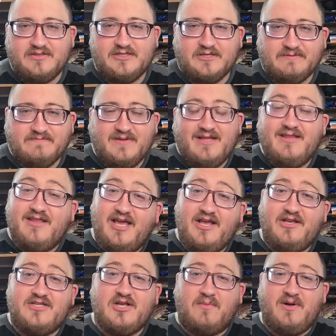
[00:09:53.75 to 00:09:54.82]
So thank
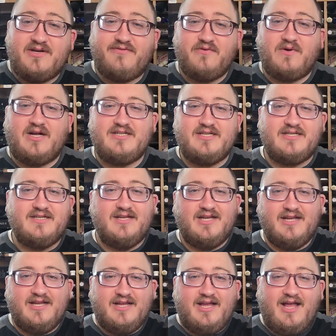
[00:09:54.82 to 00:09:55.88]
you so much for watching.
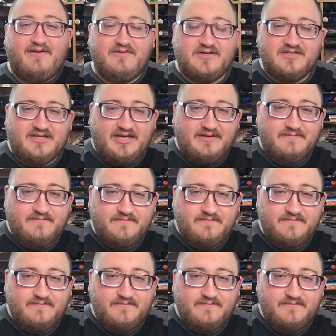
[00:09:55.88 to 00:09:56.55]
Have a good day.